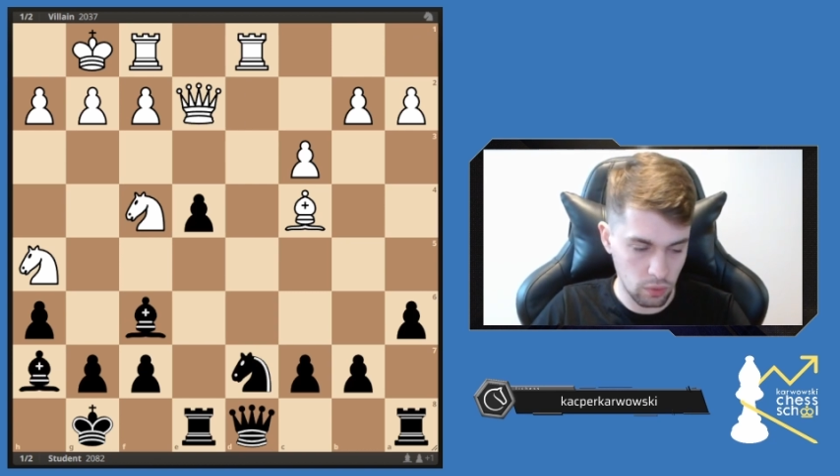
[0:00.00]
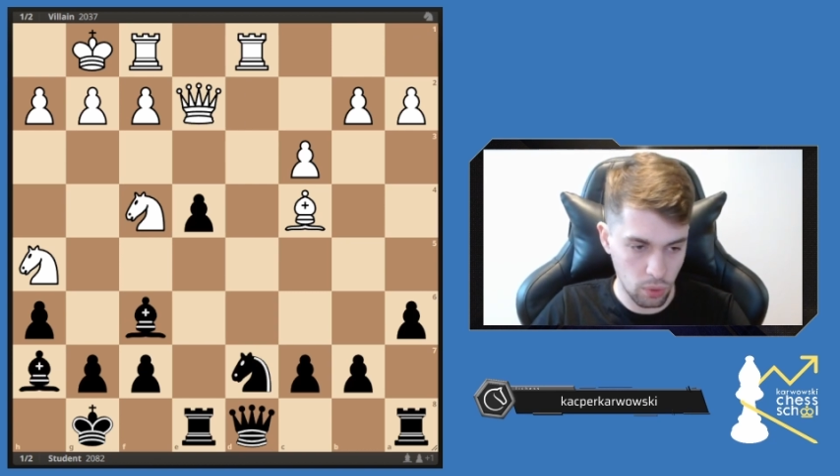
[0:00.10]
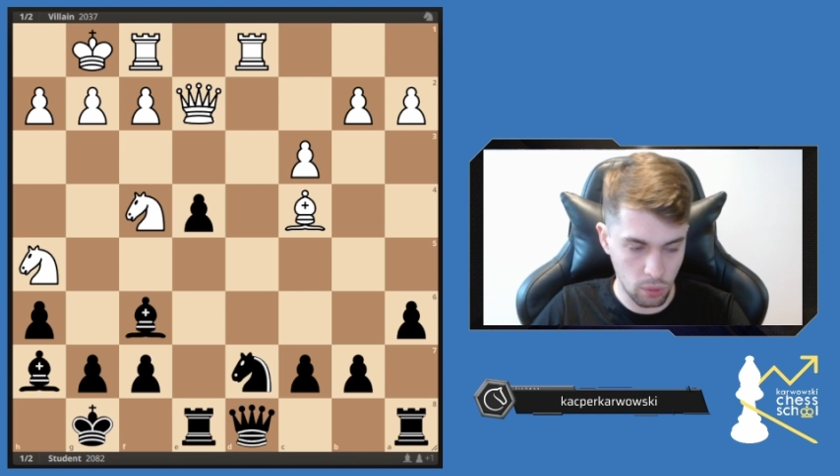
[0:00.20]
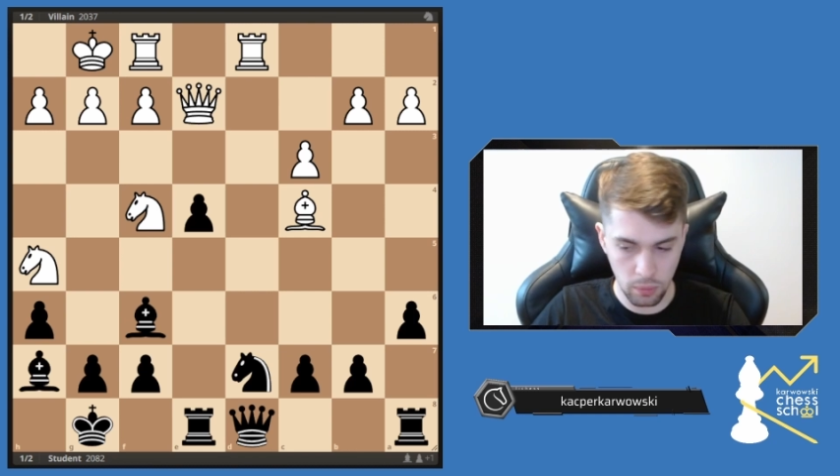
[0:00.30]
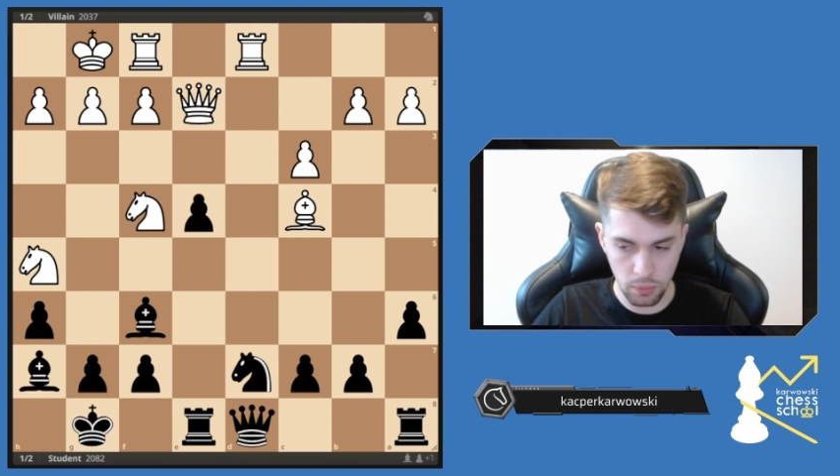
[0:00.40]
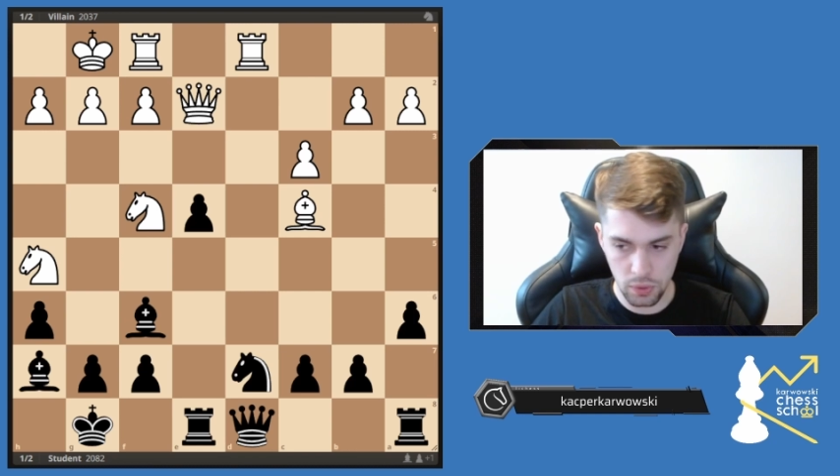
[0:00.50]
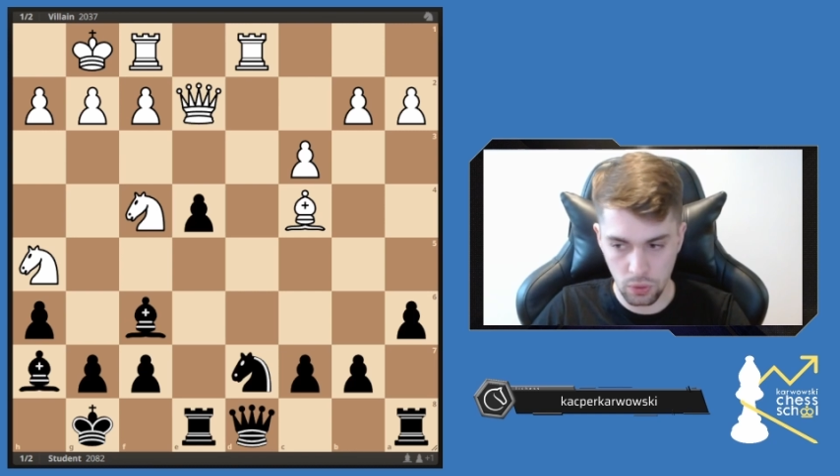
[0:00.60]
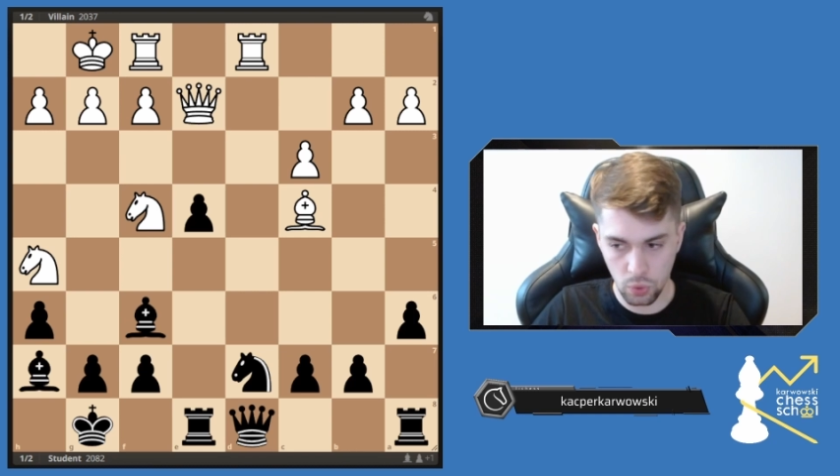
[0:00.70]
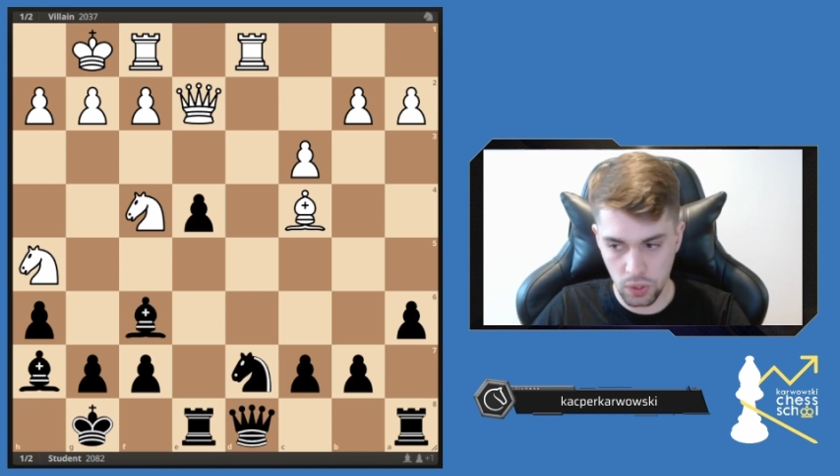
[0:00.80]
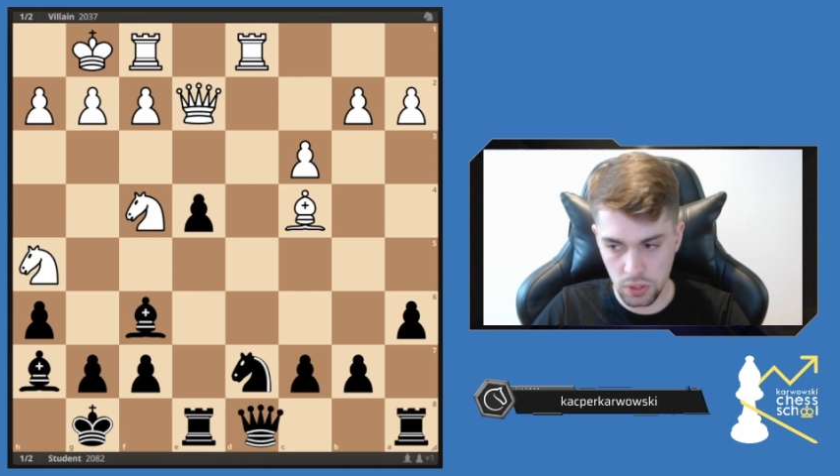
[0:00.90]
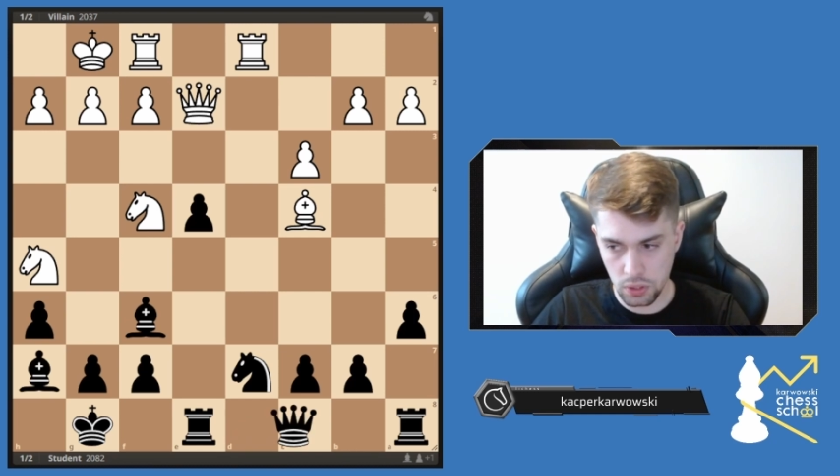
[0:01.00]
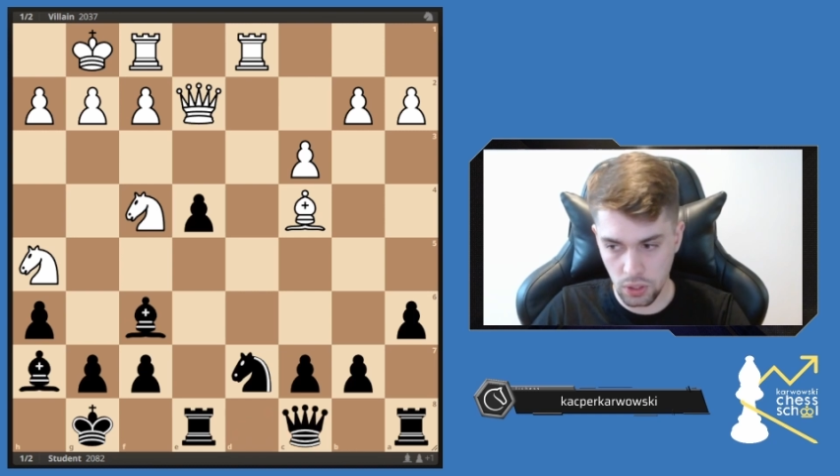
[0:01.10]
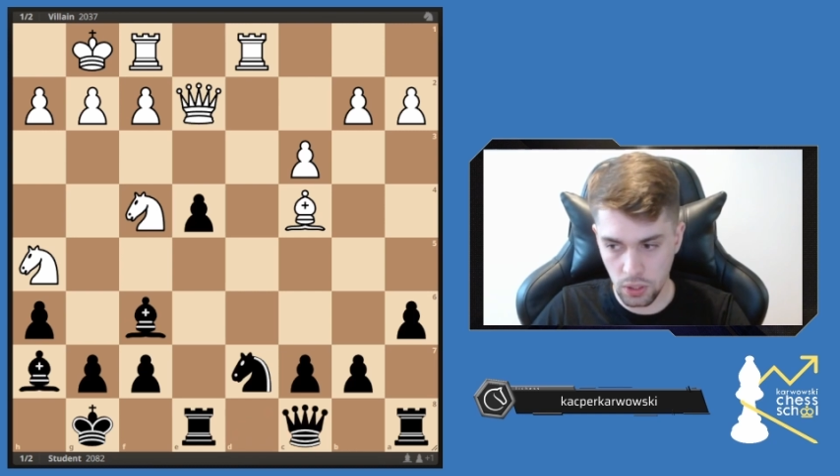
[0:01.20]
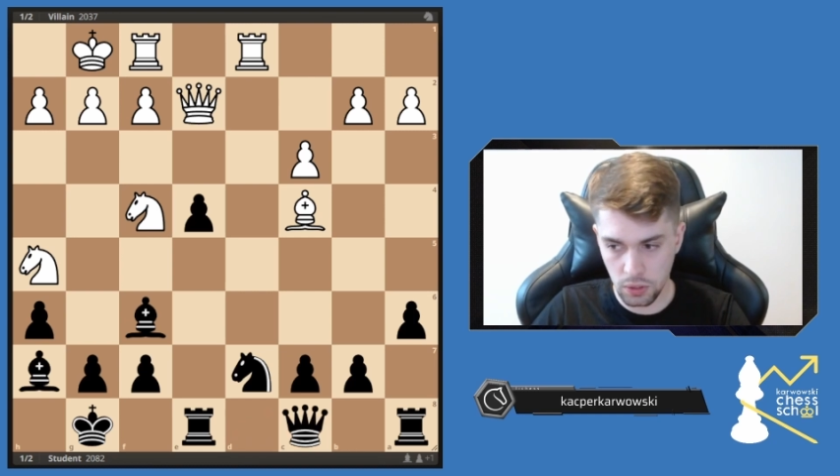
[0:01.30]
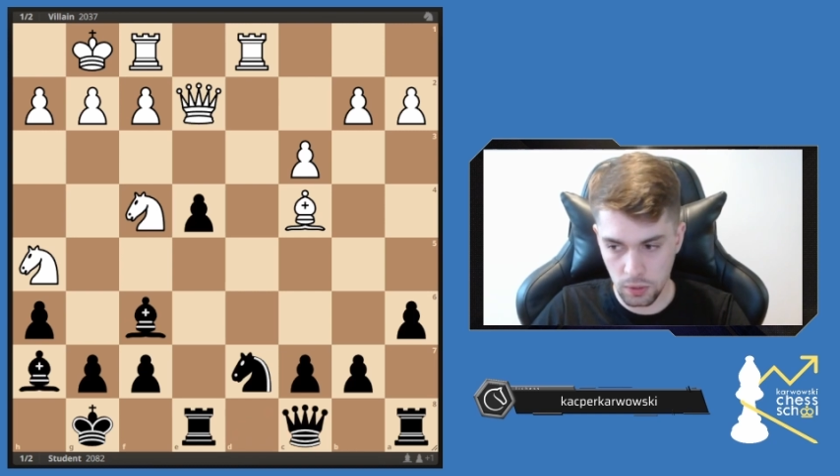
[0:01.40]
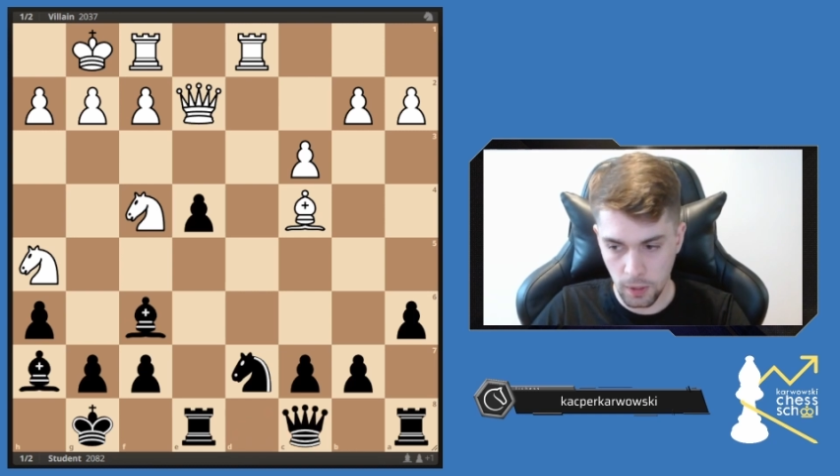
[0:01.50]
problem. So queen c8